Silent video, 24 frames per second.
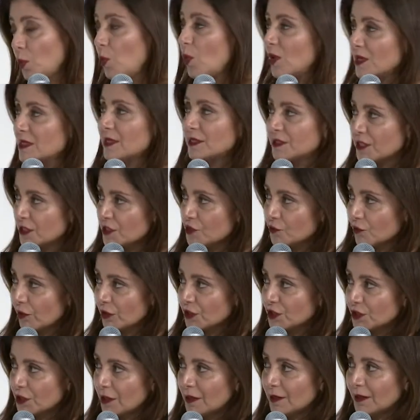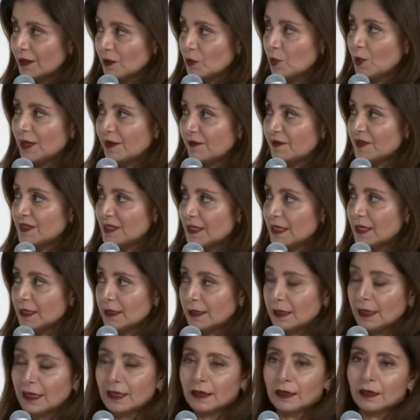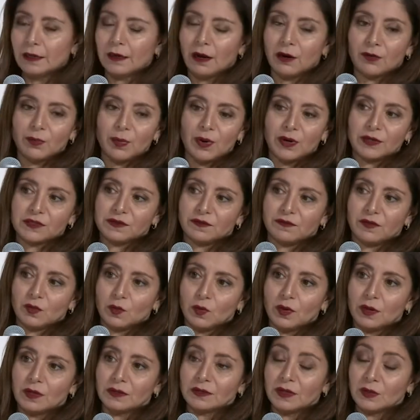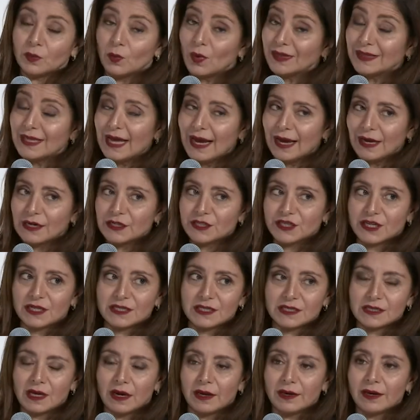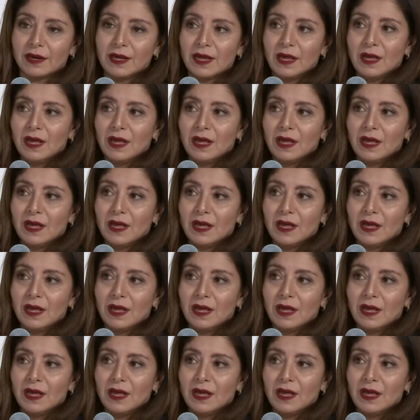was the destruction that we have seen in our part of the world and what Daesh has done.